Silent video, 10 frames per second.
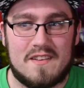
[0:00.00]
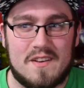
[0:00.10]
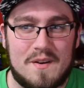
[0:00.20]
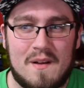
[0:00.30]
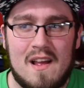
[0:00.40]

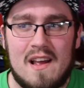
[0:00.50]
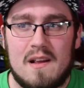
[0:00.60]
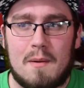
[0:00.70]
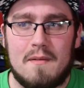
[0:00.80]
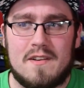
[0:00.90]
So
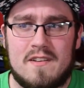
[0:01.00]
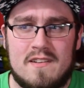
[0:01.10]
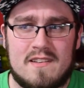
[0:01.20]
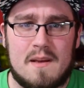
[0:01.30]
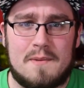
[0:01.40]
probably should have
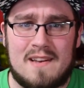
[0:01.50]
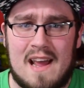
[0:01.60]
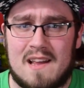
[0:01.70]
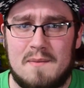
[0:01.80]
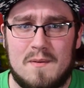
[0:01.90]
just kept
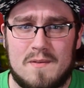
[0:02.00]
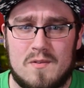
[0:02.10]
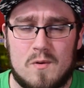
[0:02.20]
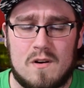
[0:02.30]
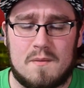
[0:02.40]
attacking me with
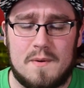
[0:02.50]
Zoroark,